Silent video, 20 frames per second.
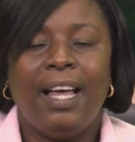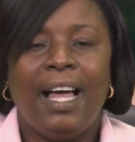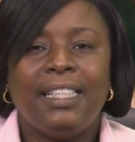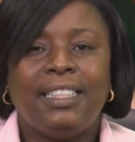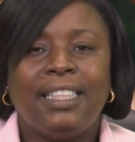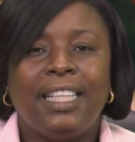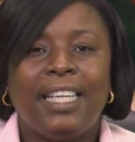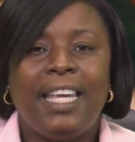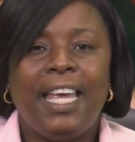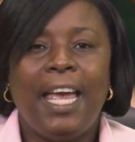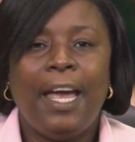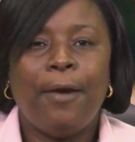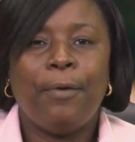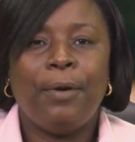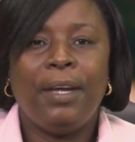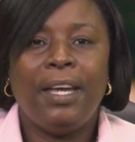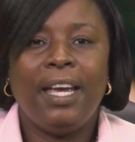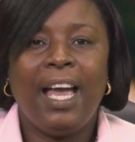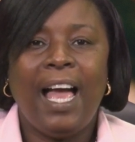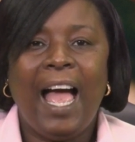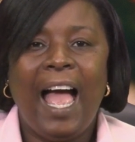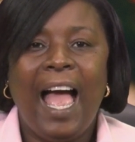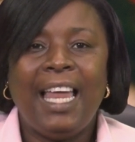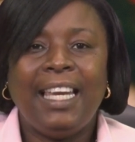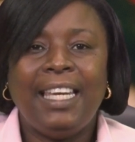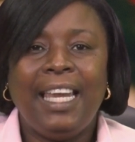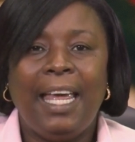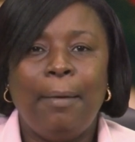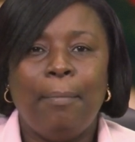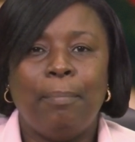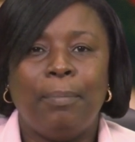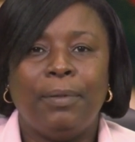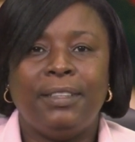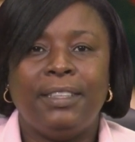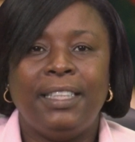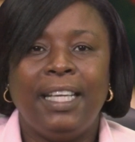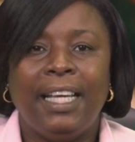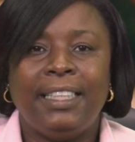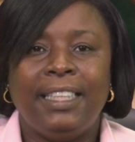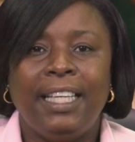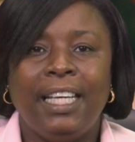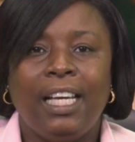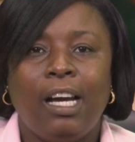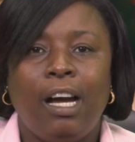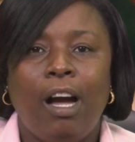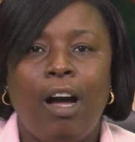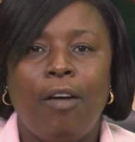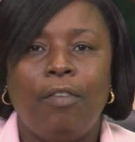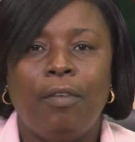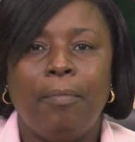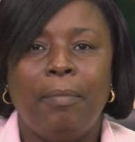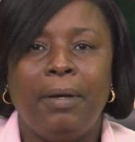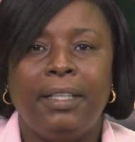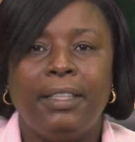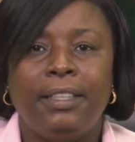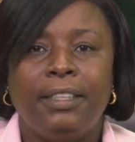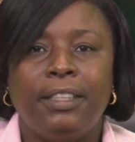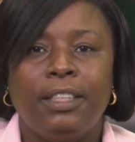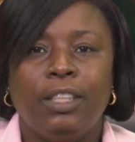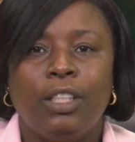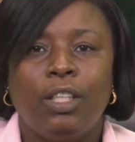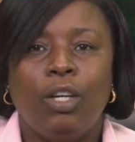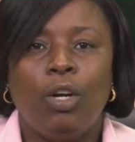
As a caring and empathetic government,